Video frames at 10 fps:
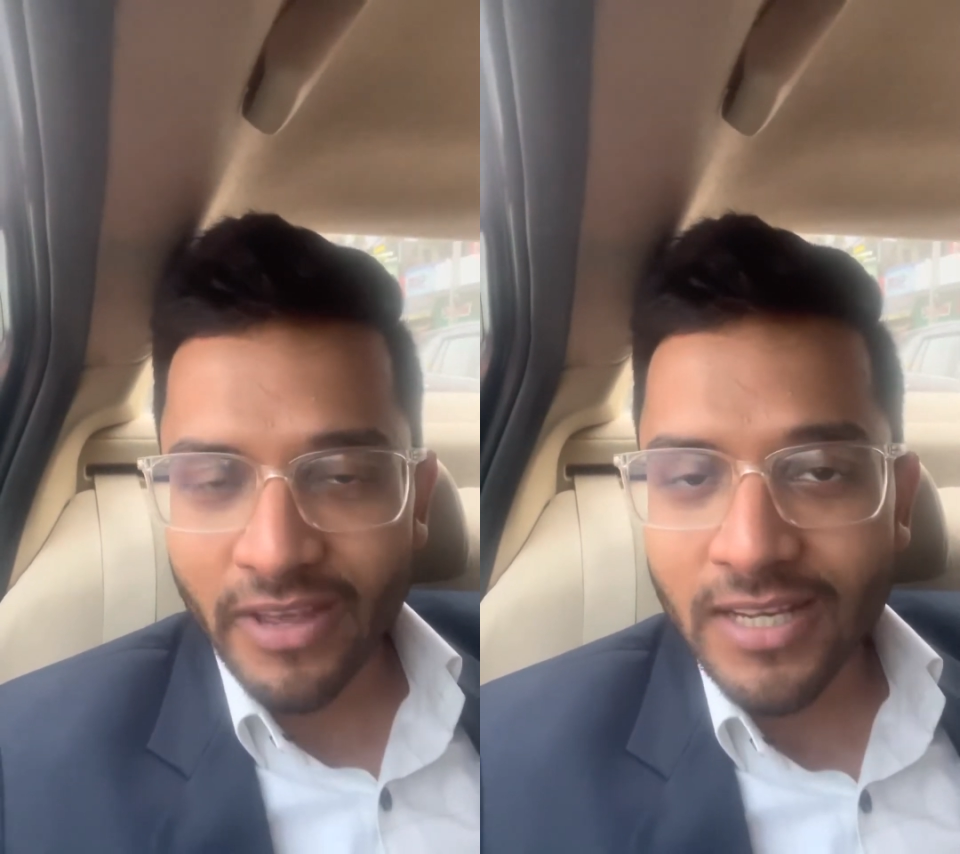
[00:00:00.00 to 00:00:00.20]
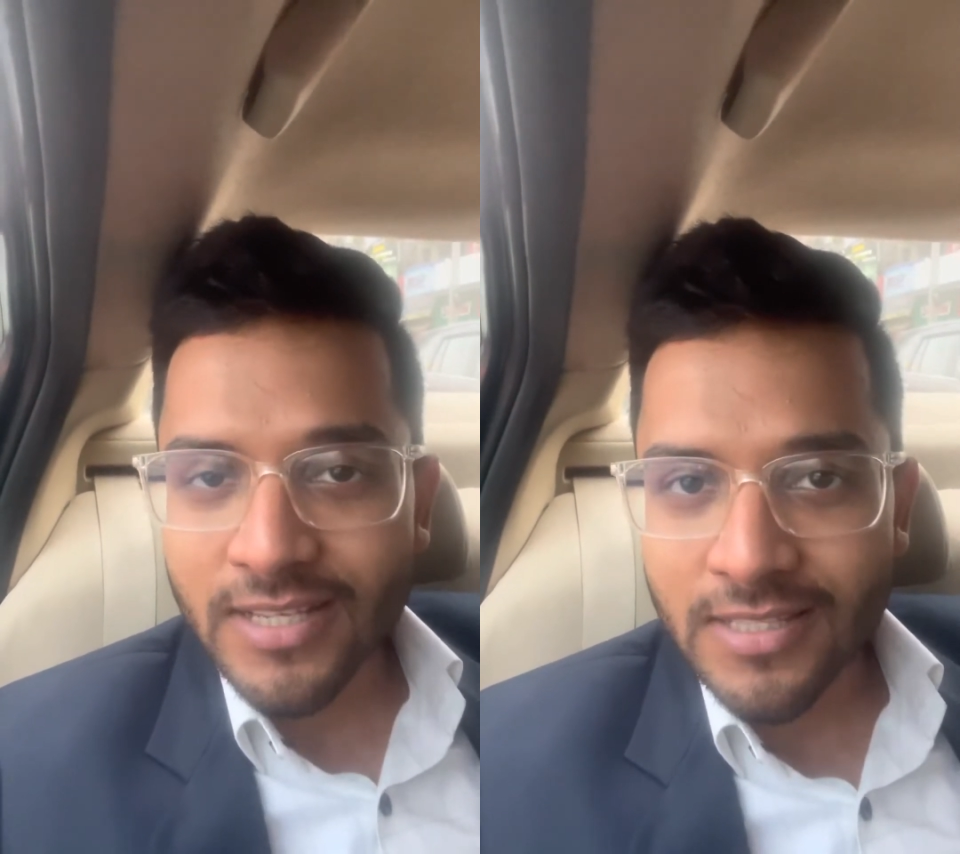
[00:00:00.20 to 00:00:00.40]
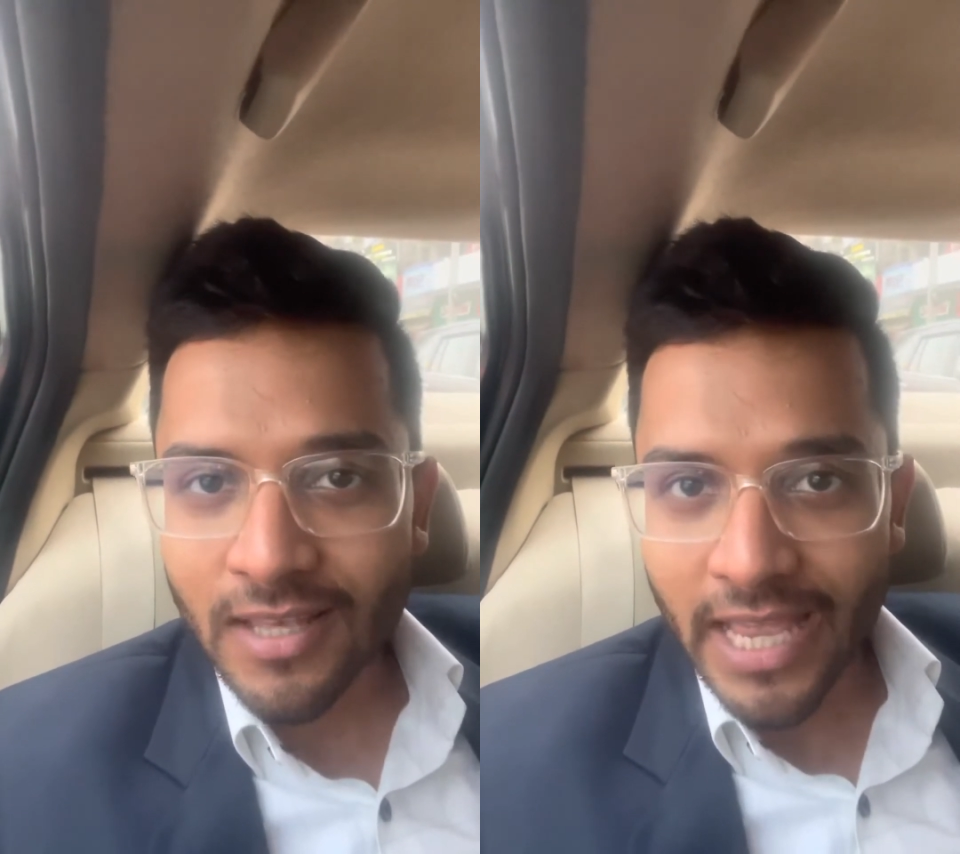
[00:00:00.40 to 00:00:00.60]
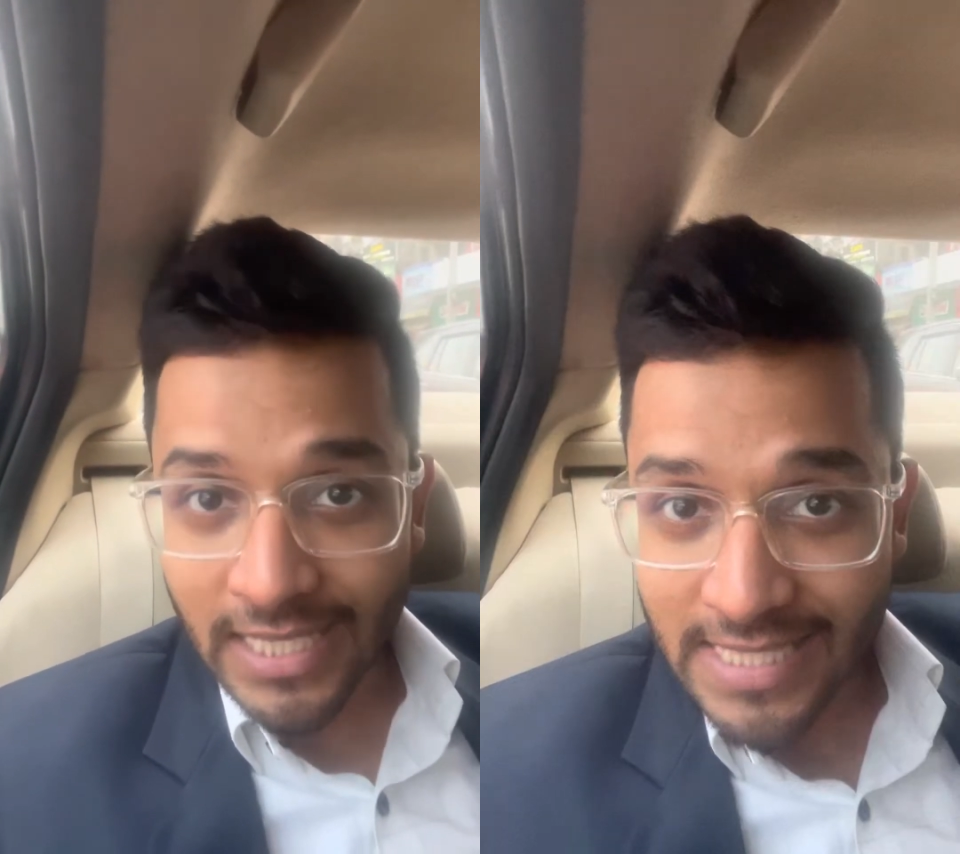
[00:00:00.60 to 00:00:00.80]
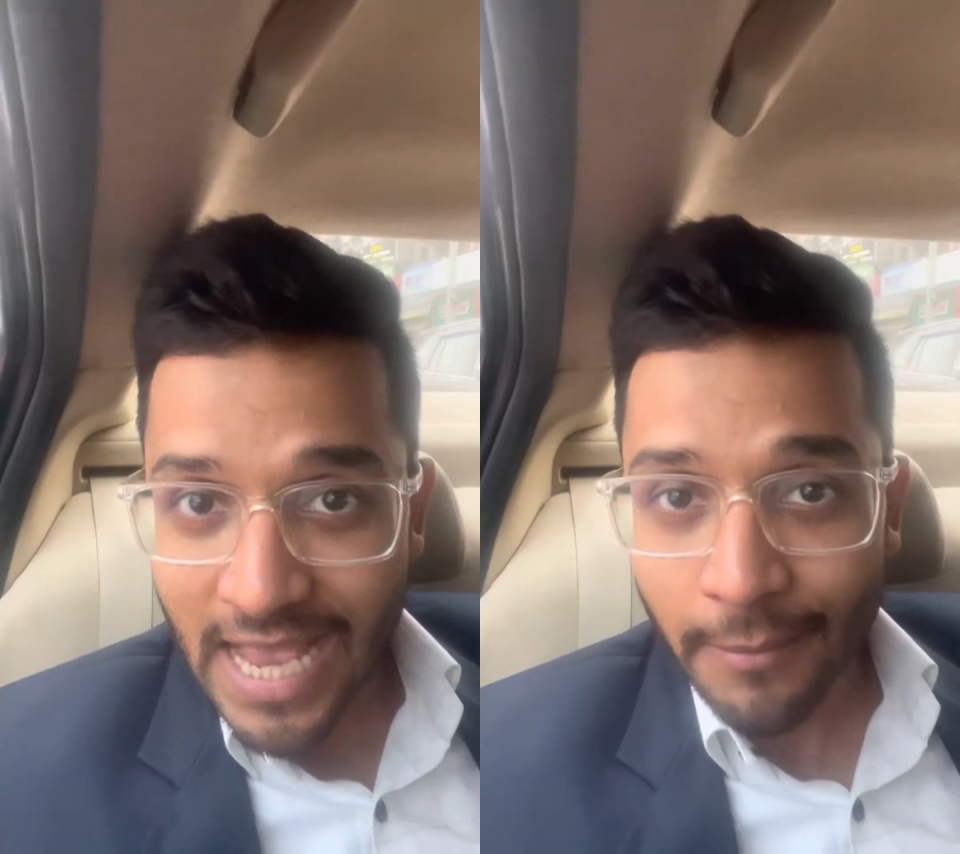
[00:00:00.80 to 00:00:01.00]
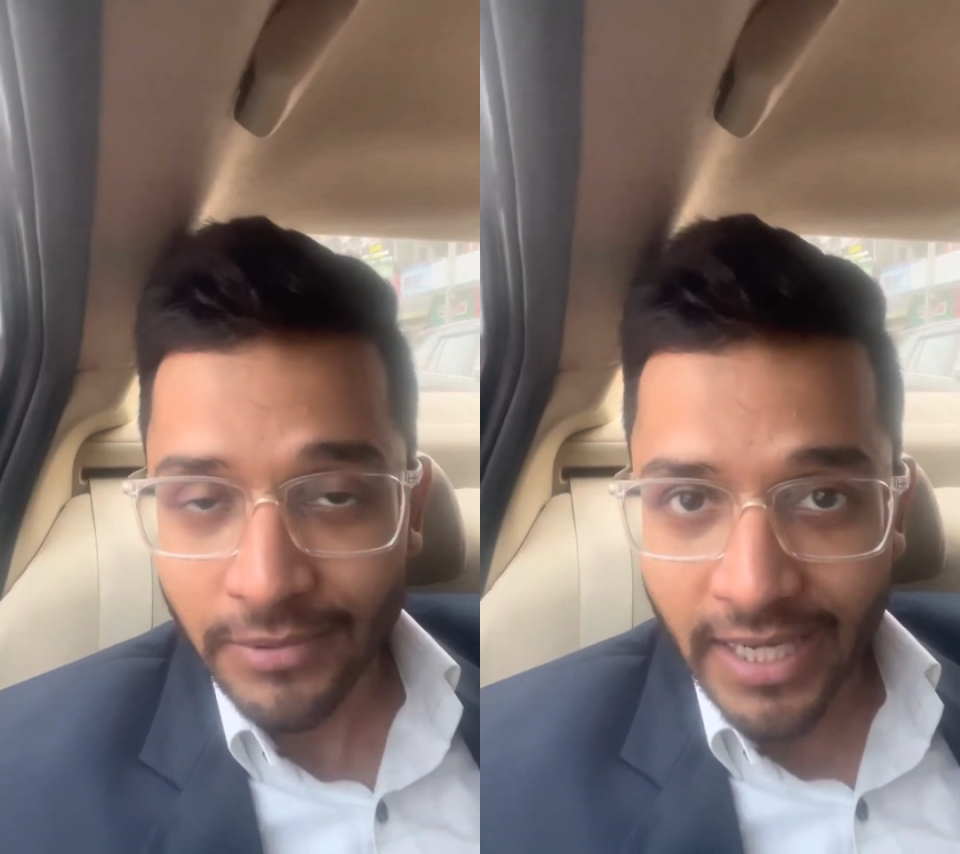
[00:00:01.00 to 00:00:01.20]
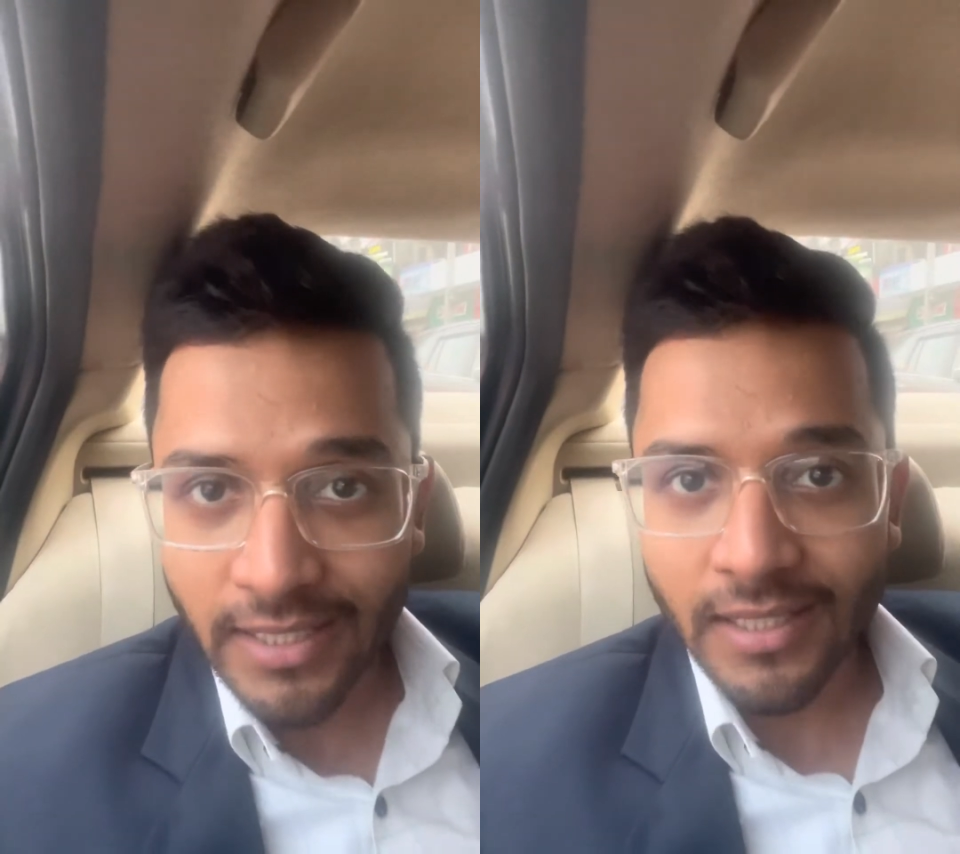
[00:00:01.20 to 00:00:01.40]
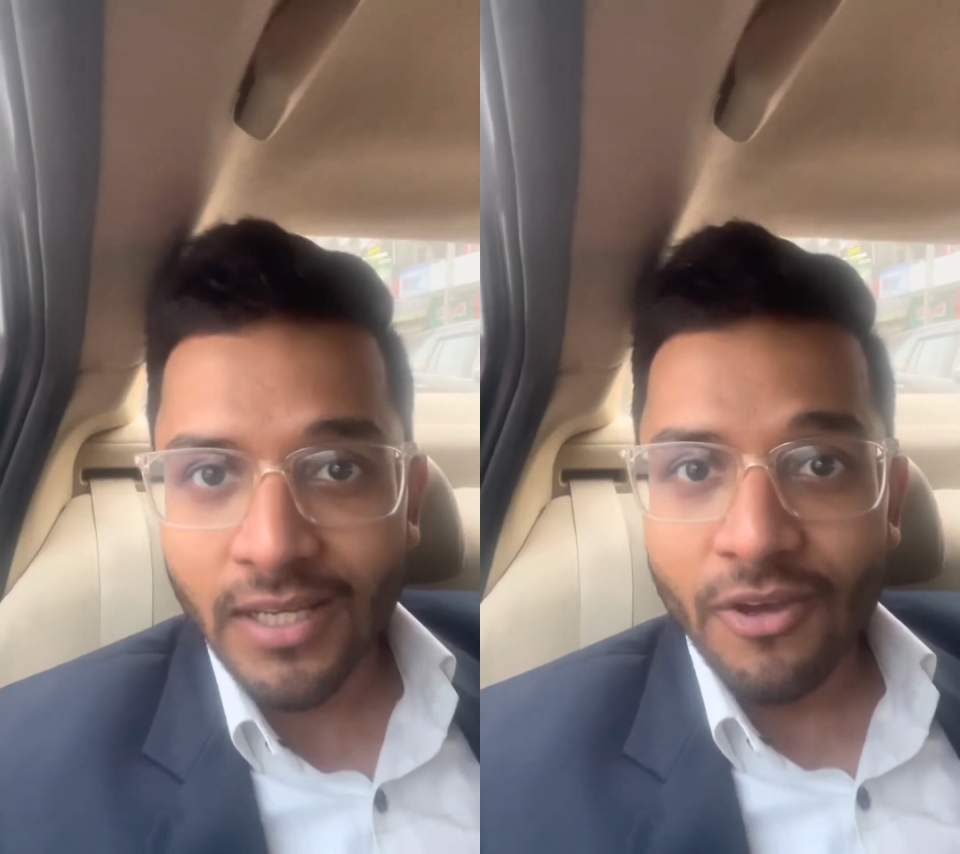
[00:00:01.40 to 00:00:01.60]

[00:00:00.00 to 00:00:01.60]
when is the exam date,